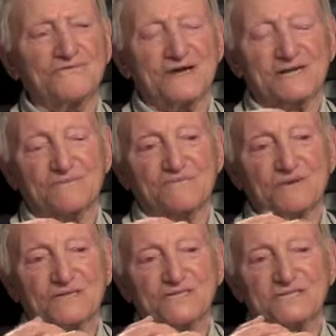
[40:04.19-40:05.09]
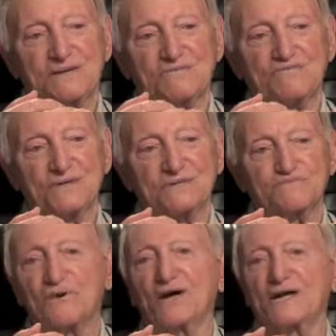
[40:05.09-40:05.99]
I forget the Prince, uh, Prince
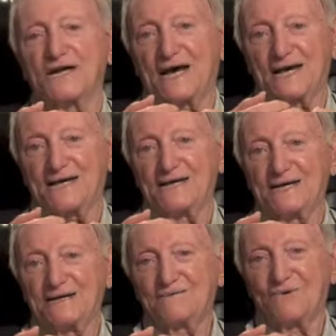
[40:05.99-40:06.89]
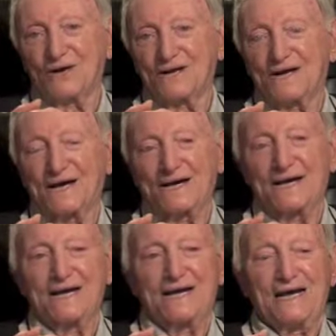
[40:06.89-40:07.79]
Pauline, Pauline,